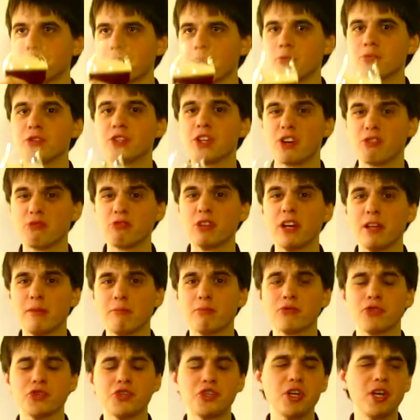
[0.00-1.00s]
which I really
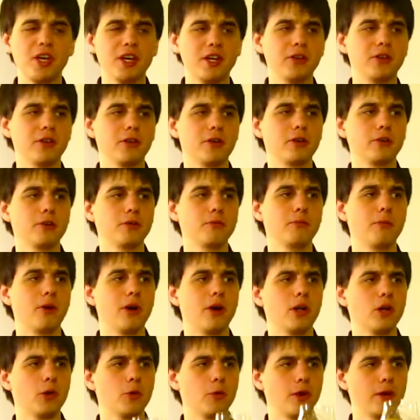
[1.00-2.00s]
appreciate in a good
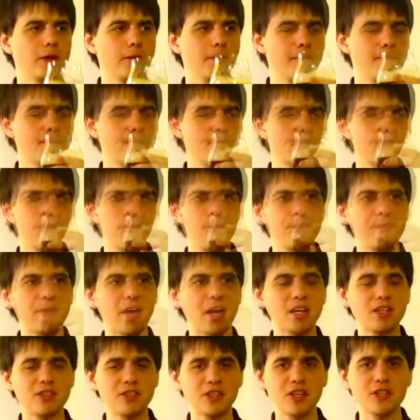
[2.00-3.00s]
barley wine.
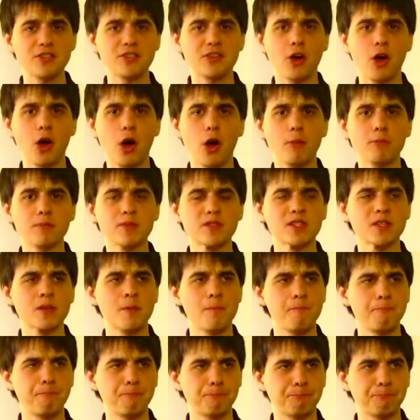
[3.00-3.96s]
I can taste the hops,